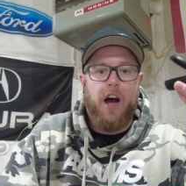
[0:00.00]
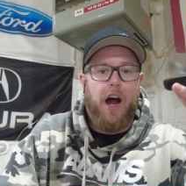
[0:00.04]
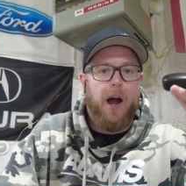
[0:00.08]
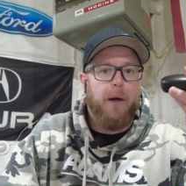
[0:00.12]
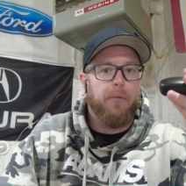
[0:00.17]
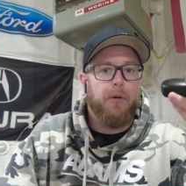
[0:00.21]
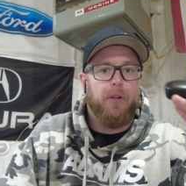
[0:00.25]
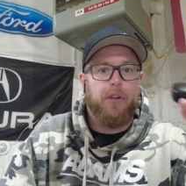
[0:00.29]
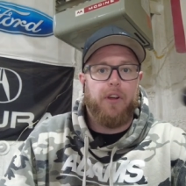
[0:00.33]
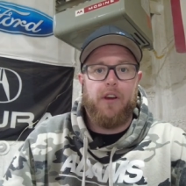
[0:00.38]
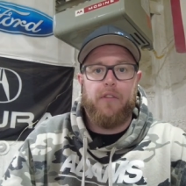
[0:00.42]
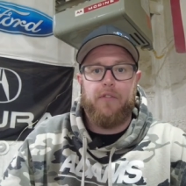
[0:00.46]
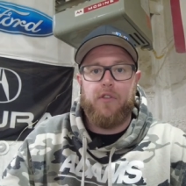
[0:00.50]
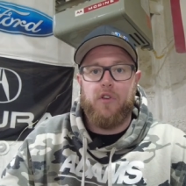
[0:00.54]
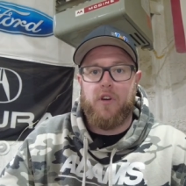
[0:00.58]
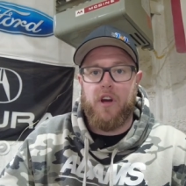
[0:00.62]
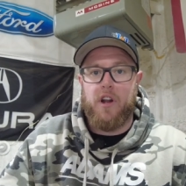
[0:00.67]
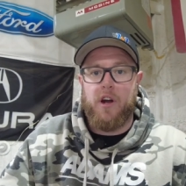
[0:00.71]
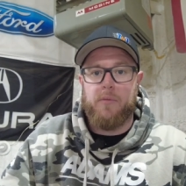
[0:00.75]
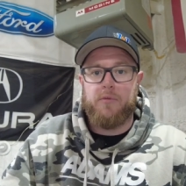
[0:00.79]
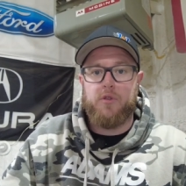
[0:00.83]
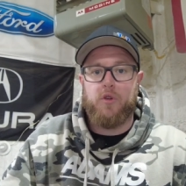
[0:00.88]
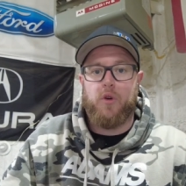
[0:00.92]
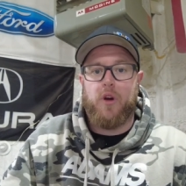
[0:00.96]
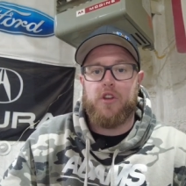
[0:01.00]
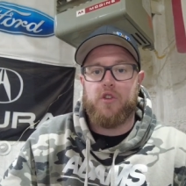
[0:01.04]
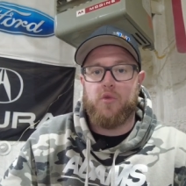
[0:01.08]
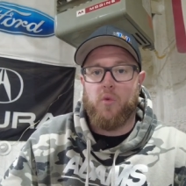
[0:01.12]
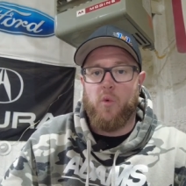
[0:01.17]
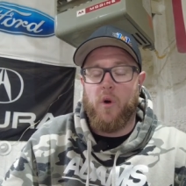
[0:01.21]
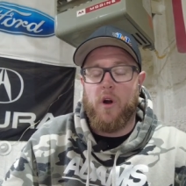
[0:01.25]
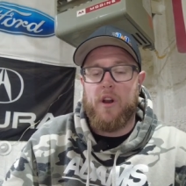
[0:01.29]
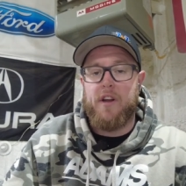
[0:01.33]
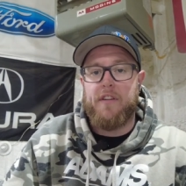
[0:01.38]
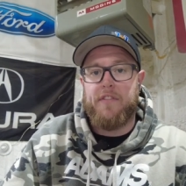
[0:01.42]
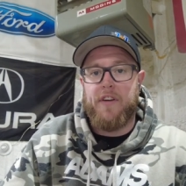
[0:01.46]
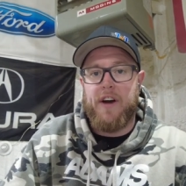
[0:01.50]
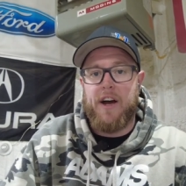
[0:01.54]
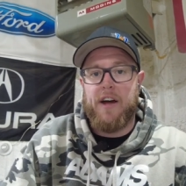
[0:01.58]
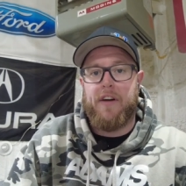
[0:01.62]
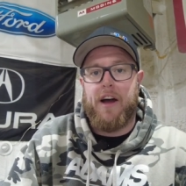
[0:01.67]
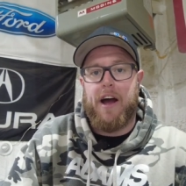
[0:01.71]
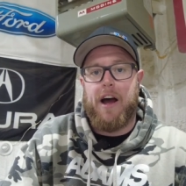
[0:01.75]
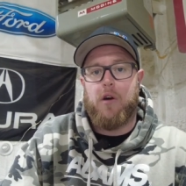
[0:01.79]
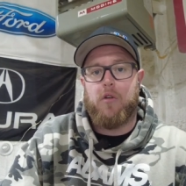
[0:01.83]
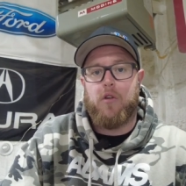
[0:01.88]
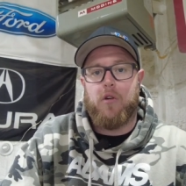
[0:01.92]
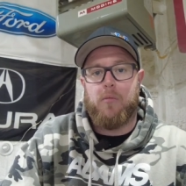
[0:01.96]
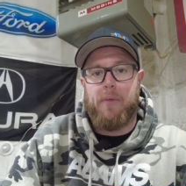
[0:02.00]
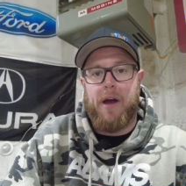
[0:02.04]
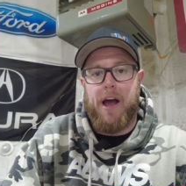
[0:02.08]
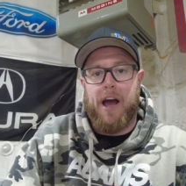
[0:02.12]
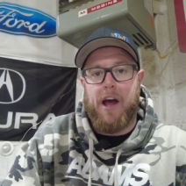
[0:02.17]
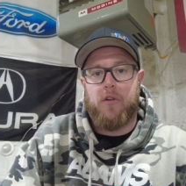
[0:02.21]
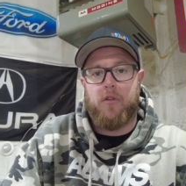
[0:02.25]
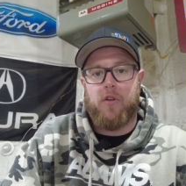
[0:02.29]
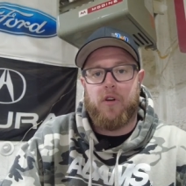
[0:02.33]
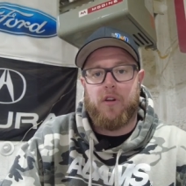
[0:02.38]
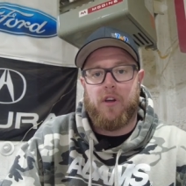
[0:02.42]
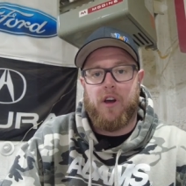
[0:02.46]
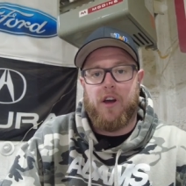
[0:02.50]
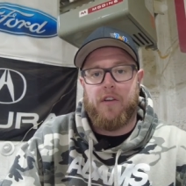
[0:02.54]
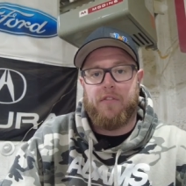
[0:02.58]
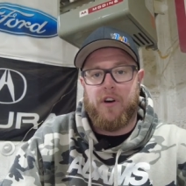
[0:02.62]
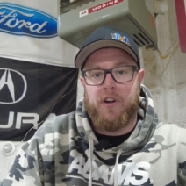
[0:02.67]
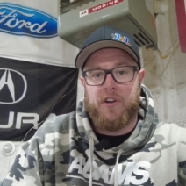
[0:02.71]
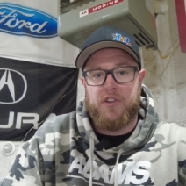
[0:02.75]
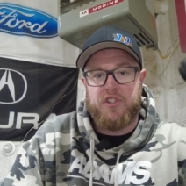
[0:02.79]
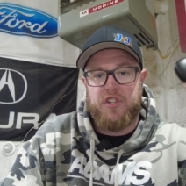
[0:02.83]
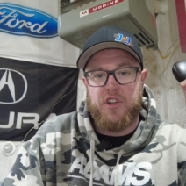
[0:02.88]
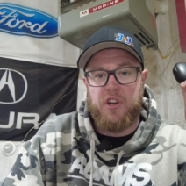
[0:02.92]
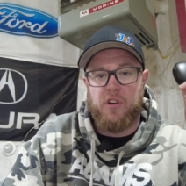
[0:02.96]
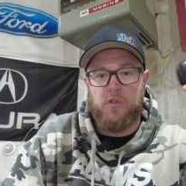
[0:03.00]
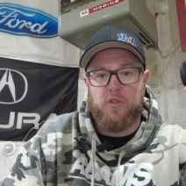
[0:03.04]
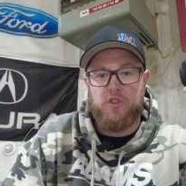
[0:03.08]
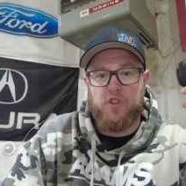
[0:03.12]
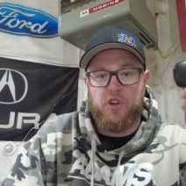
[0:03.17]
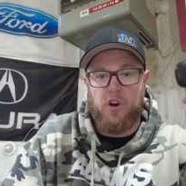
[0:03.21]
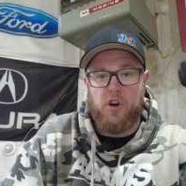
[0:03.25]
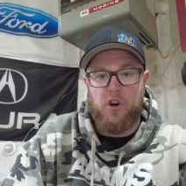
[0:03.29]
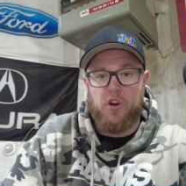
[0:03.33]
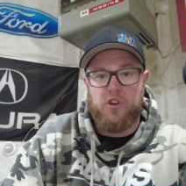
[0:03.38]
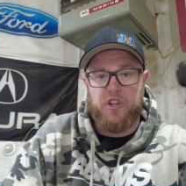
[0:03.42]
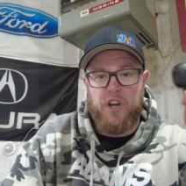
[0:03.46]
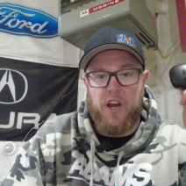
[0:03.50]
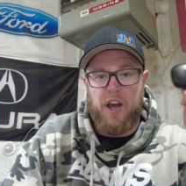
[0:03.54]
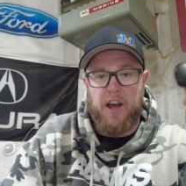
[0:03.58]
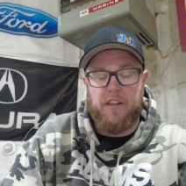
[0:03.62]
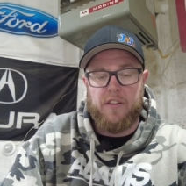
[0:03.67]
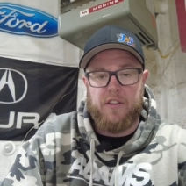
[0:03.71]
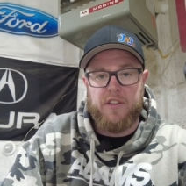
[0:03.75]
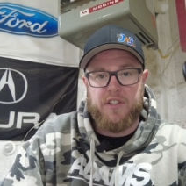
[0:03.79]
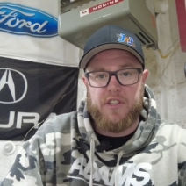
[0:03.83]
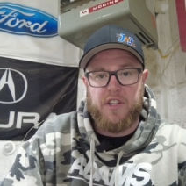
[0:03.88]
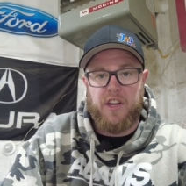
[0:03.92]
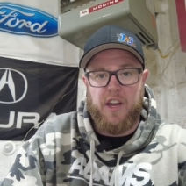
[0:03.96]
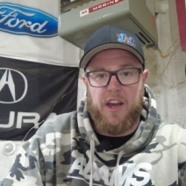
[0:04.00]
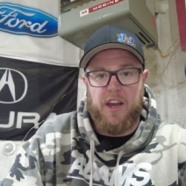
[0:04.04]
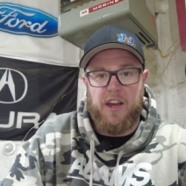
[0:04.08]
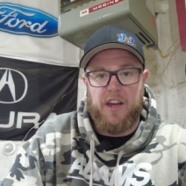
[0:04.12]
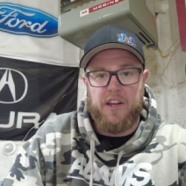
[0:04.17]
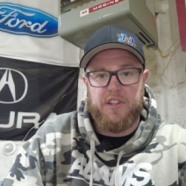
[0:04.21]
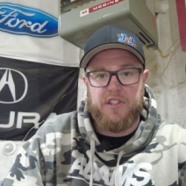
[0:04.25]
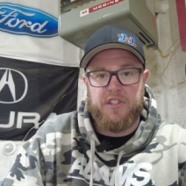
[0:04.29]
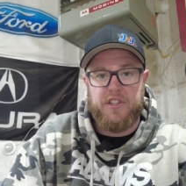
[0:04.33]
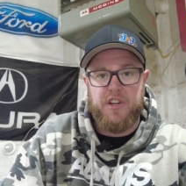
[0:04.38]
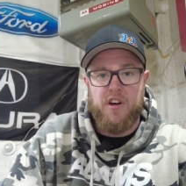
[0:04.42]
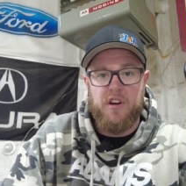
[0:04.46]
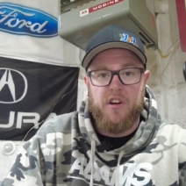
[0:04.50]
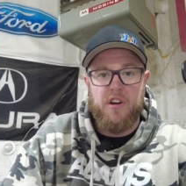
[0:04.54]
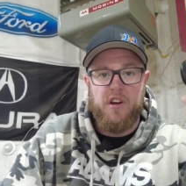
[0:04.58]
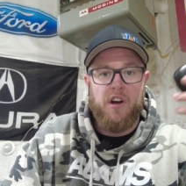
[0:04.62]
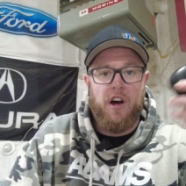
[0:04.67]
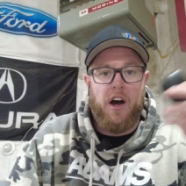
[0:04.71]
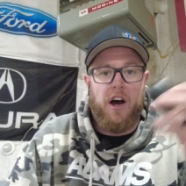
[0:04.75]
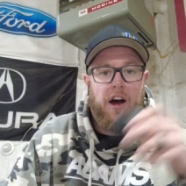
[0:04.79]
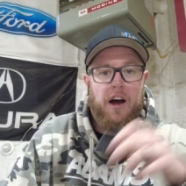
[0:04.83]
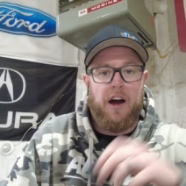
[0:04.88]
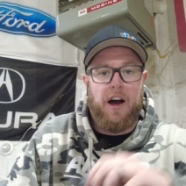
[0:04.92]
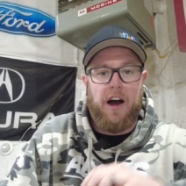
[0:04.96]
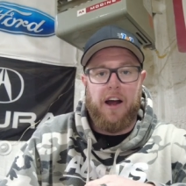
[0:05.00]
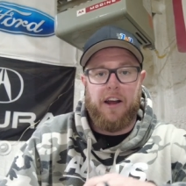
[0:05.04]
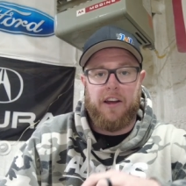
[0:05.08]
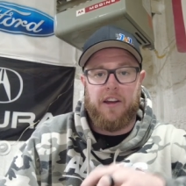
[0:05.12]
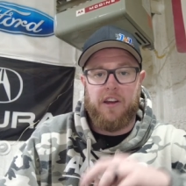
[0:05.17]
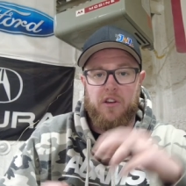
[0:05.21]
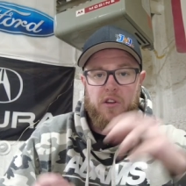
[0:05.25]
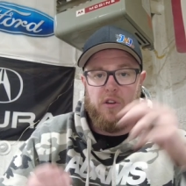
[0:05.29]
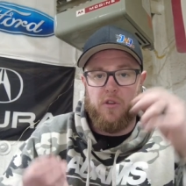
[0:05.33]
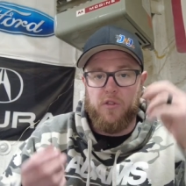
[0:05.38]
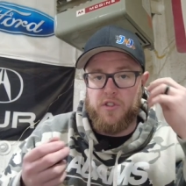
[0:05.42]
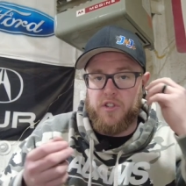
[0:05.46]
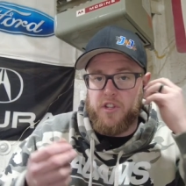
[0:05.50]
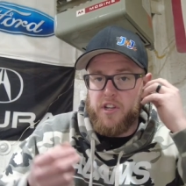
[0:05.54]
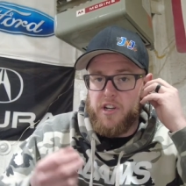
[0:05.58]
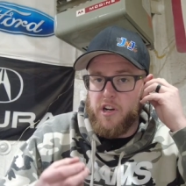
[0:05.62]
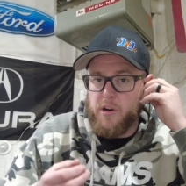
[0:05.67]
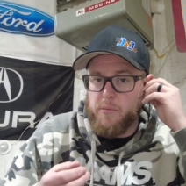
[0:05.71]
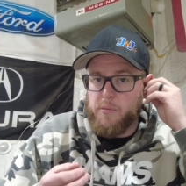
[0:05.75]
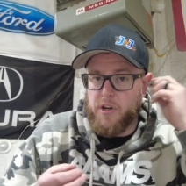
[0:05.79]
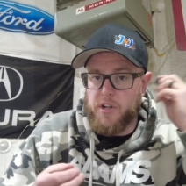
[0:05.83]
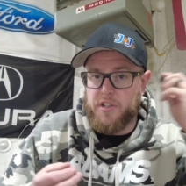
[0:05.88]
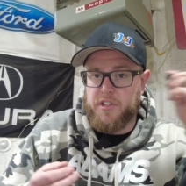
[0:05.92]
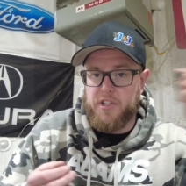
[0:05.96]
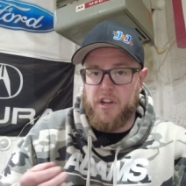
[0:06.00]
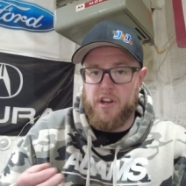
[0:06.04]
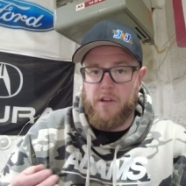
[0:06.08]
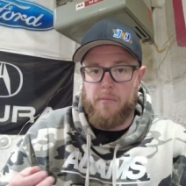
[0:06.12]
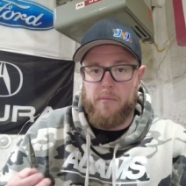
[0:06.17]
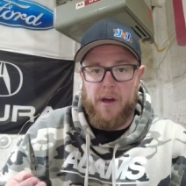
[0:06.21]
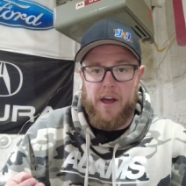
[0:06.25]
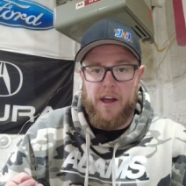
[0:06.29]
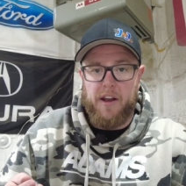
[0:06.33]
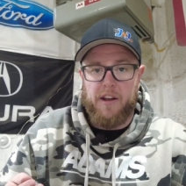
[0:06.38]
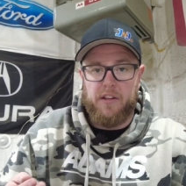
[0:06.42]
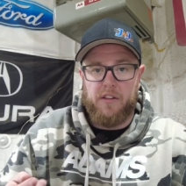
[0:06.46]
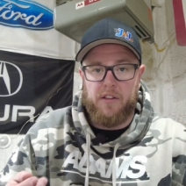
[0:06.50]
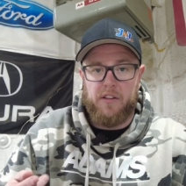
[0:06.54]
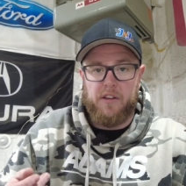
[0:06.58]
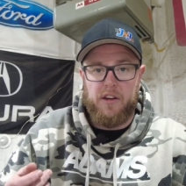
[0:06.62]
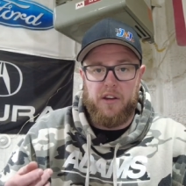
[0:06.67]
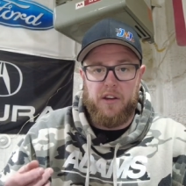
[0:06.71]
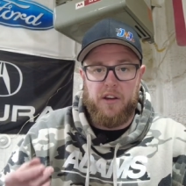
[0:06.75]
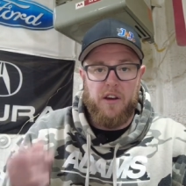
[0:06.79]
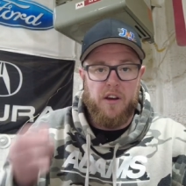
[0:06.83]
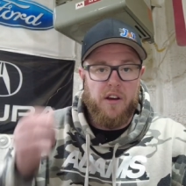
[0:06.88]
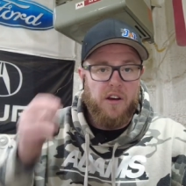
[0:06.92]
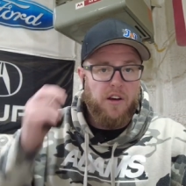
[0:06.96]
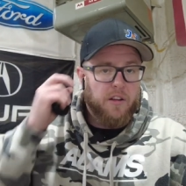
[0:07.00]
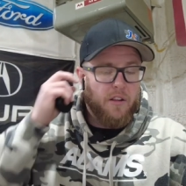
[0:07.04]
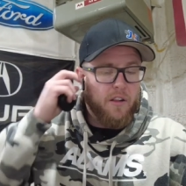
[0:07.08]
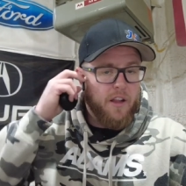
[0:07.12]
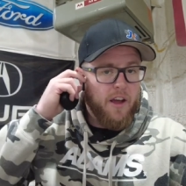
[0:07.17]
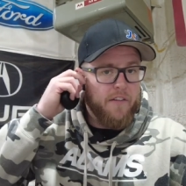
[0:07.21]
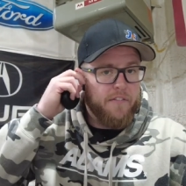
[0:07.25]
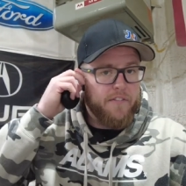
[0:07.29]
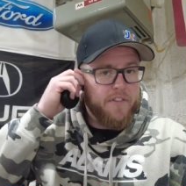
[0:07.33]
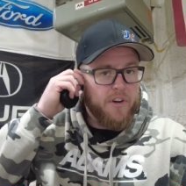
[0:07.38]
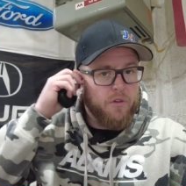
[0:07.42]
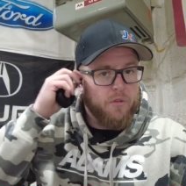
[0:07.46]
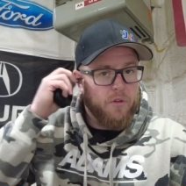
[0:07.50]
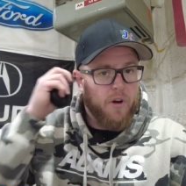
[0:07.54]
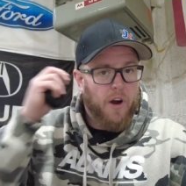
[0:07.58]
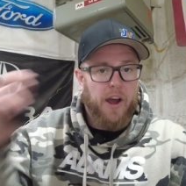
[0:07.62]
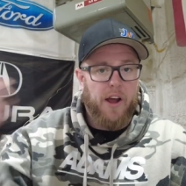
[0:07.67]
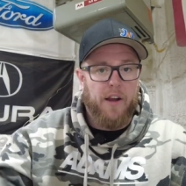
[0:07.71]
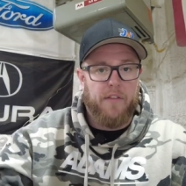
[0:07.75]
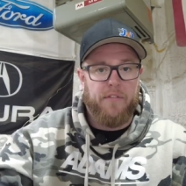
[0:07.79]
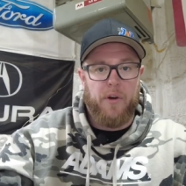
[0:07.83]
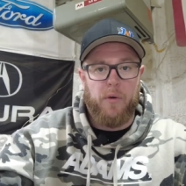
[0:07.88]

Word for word: I believe you get up to a 25-hour battery life on a single charge out of this case. I can use the earbuds independently, left and right.